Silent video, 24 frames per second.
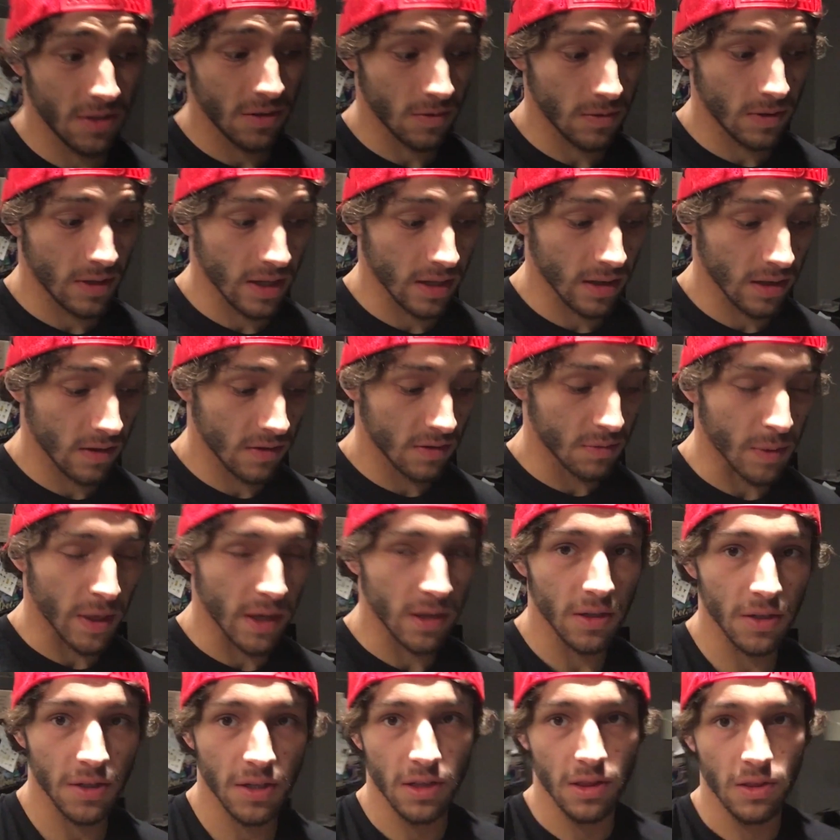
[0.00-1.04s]
do deadlifts, but I
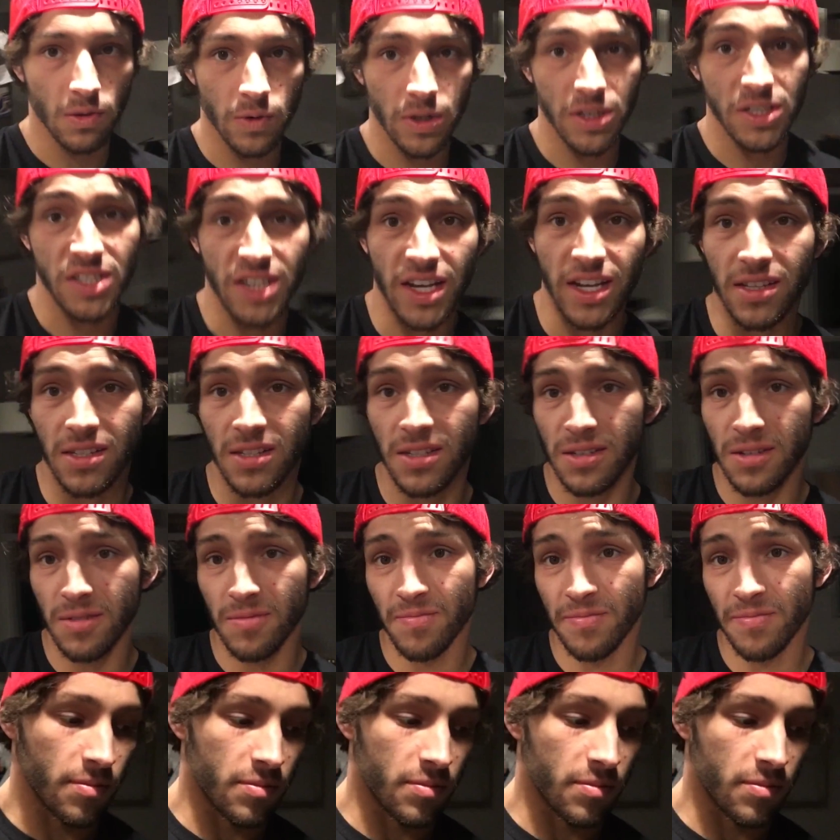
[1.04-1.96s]
only did 3 sets.